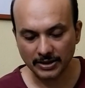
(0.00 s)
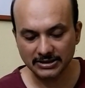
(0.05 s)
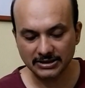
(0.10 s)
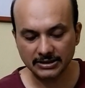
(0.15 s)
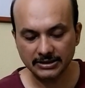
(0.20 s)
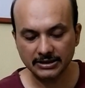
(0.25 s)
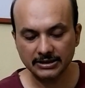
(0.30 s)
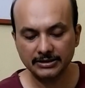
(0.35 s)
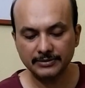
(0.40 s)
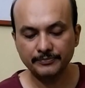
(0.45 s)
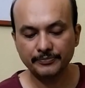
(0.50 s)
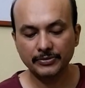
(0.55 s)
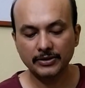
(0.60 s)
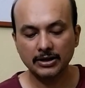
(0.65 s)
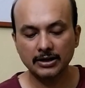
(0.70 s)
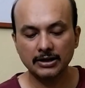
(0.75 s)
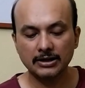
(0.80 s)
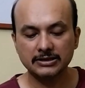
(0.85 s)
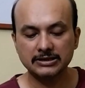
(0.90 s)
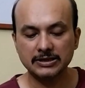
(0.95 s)
So what they
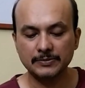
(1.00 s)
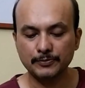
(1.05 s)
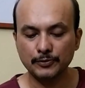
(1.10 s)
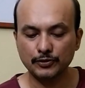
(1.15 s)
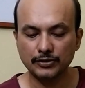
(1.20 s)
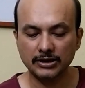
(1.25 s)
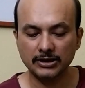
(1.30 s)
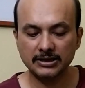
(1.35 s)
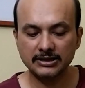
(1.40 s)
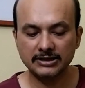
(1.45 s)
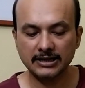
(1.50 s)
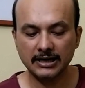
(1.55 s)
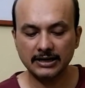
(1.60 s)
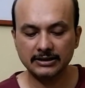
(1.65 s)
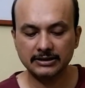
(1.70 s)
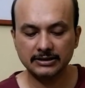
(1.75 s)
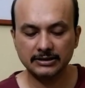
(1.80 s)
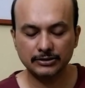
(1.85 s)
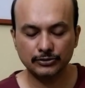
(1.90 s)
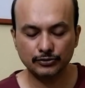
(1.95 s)
did, they took her
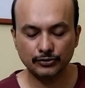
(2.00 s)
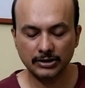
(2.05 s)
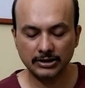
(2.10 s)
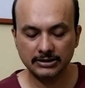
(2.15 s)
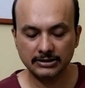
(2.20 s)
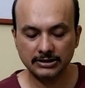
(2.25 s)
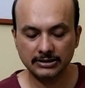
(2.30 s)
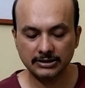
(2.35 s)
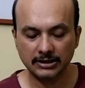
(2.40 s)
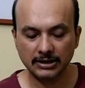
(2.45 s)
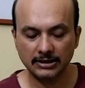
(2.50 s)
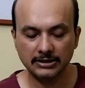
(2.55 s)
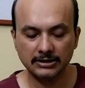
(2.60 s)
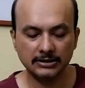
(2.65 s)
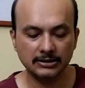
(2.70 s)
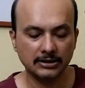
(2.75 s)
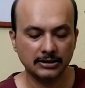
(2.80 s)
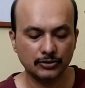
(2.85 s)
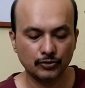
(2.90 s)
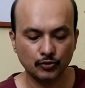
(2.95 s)
in the
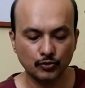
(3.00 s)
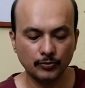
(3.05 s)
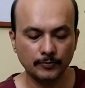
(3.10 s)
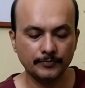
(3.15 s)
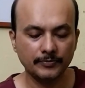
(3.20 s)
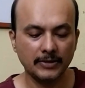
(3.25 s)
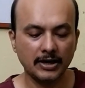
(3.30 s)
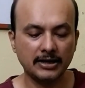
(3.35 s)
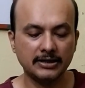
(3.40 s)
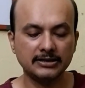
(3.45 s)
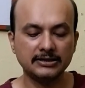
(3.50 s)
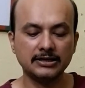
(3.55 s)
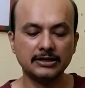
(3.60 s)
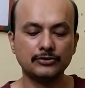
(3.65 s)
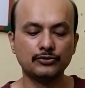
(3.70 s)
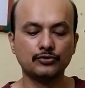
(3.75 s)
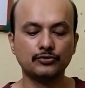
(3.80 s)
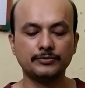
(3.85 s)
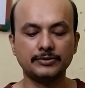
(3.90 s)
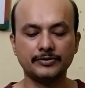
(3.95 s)
tunnel, a room,
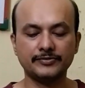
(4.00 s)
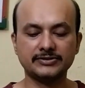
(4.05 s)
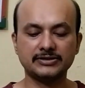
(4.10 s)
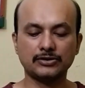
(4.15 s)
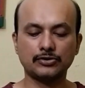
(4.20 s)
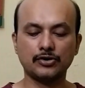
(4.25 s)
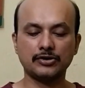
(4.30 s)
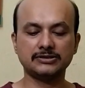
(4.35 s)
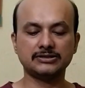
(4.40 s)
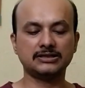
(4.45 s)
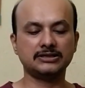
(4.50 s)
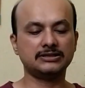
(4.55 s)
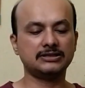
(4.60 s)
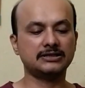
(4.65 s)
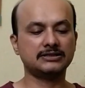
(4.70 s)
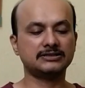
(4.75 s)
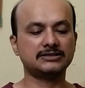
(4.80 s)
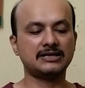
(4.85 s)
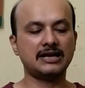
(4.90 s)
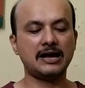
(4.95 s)
and in that room there was a
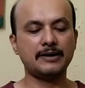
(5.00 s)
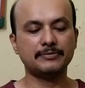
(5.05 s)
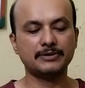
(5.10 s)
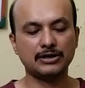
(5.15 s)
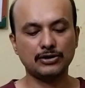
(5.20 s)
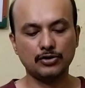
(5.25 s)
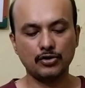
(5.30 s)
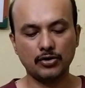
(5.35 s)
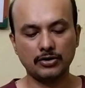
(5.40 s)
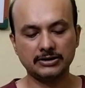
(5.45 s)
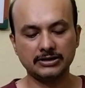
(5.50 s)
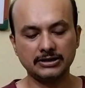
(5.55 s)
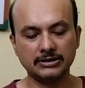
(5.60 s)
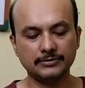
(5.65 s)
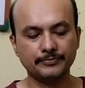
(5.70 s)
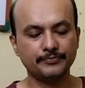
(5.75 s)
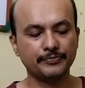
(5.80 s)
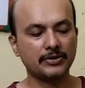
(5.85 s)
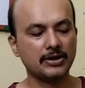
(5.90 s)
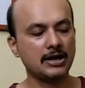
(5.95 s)
closet. They slammed and
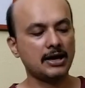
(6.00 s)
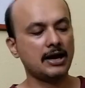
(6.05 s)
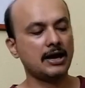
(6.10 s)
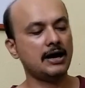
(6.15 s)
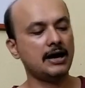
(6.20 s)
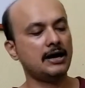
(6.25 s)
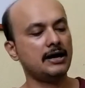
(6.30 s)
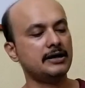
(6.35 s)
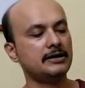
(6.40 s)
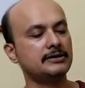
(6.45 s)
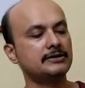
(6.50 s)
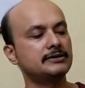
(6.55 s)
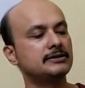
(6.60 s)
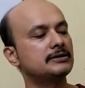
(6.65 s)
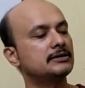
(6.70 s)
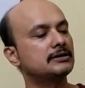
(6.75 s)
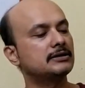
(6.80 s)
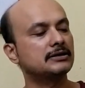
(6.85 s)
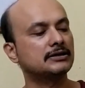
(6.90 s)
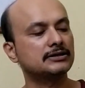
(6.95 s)
locked it,
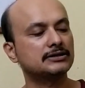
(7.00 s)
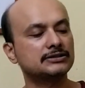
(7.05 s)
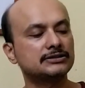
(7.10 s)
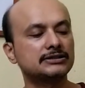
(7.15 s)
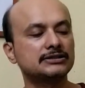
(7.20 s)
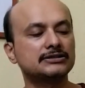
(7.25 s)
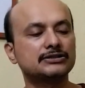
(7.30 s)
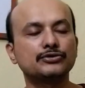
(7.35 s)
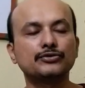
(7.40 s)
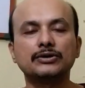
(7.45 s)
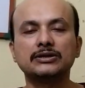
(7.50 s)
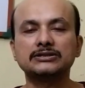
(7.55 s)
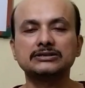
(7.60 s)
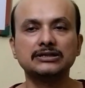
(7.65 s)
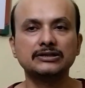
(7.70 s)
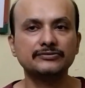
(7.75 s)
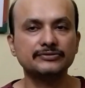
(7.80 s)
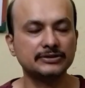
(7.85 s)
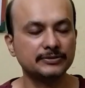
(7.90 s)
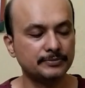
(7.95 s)
and she
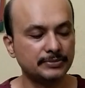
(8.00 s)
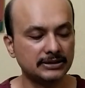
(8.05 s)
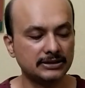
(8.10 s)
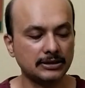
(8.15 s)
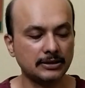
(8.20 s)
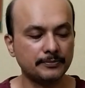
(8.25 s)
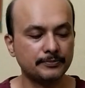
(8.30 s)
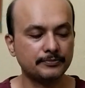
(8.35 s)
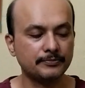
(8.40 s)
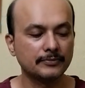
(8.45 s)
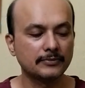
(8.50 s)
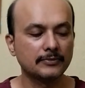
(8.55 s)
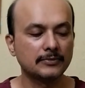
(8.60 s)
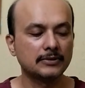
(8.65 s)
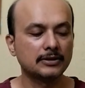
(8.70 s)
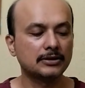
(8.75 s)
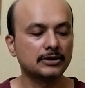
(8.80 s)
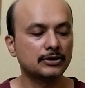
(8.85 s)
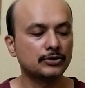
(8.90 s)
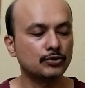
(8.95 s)
threw herself, she beat
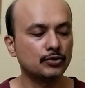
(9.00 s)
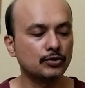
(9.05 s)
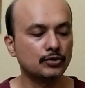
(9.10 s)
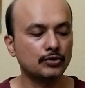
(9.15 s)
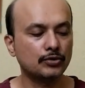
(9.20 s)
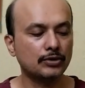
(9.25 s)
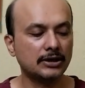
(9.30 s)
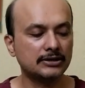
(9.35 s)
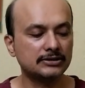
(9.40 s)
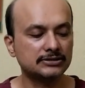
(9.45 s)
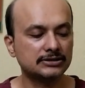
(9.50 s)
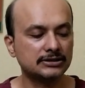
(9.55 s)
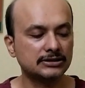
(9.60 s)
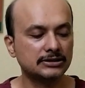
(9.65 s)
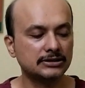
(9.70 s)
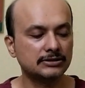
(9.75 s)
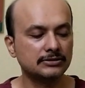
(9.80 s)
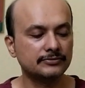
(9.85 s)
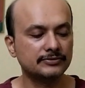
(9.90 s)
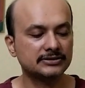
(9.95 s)
up the door
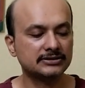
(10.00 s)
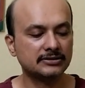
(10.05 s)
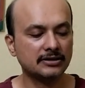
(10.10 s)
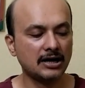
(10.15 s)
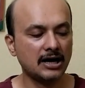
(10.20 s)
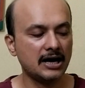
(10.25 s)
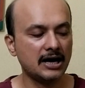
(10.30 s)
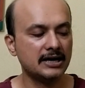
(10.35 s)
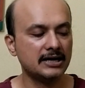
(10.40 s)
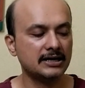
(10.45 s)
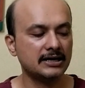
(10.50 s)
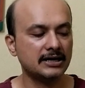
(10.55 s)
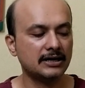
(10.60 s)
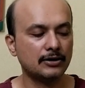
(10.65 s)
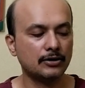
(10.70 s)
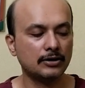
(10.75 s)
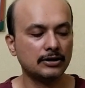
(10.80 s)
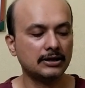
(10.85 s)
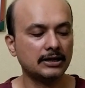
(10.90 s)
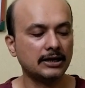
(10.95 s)
and she was
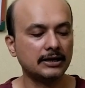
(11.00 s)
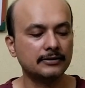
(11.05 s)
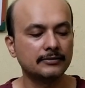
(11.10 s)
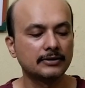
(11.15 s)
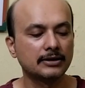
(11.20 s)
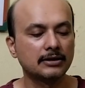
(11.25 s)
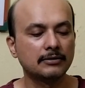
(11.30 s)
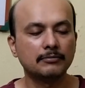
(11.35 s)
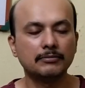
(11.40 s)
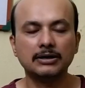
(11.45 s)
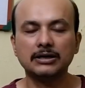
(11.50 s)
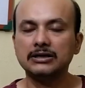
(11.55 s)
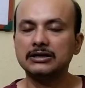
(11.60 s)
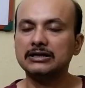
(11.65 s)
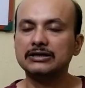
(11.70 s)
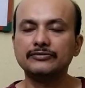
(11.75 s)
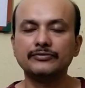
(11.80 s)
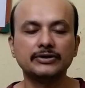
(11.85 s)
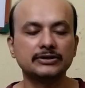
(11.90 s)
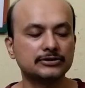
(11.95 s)
crying and all
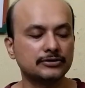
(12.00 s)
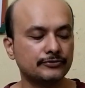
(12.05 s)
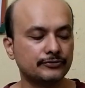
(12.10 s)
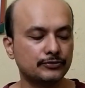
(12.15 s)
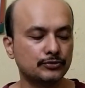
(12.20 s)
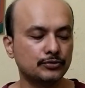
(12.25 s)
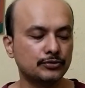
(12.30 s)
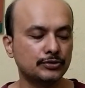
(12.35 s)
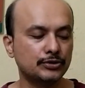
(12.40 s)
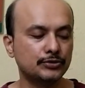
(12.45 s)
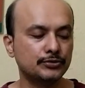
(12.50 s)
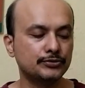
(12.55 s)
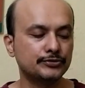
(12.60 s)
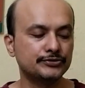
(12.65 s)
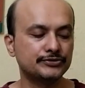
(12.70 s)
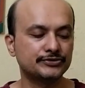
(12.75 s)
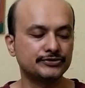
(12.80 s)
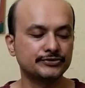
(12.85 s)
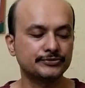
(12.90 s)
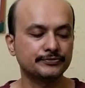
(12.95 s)
that, but it was of
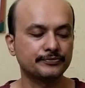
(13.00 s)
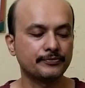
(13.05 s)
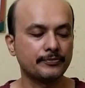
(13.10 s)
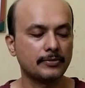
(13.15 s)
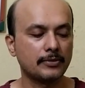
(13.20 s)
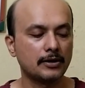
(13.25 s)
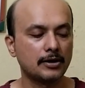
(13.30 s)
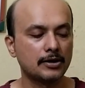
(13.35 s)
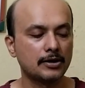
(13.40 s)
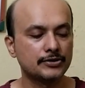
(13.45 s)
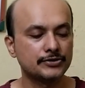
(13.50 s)
no use.